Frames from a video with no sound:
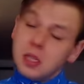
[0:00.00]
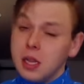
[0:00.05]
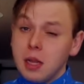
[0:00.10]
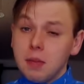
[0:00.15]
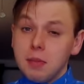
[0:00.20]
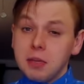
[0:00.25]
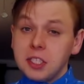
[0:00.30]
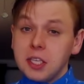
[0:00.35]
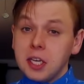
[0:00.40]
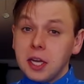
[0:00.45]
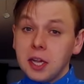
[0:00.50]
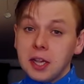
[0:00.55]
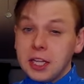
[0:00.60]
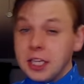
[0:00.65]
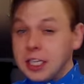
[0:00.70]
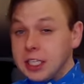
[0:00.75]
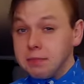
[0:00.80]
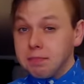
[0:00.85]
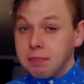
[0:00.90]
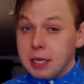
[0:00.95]
Let me tell you,
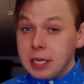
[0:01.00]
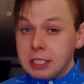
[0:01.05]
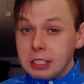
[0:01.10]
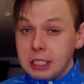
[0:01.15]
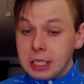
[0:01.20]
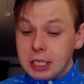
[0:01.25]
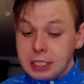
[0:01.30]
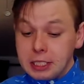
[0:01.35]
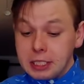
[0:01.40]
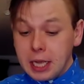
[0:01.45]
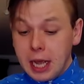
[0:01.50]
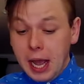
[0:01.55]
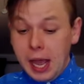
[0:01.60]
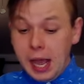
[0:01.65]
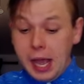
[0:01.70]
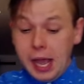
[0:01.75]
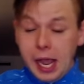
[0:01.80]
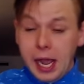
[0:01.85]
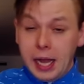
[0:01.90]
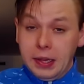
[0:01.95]
these peaches
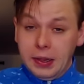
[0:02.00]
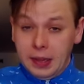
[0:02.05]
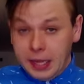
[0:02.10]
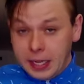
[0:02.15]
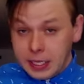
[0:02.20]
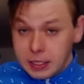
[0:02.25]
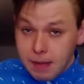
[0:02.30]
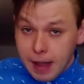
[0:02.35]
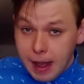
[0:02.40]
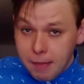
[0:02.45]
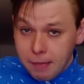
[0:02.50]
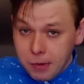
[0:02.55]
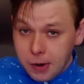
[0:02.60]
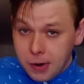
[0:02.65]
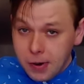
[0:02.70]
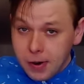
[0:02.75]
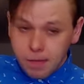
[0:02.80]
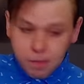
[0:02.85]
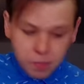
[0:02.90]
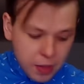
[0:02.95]
and this
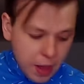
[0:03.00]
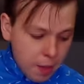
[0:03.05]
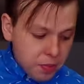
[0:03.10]
popcorn,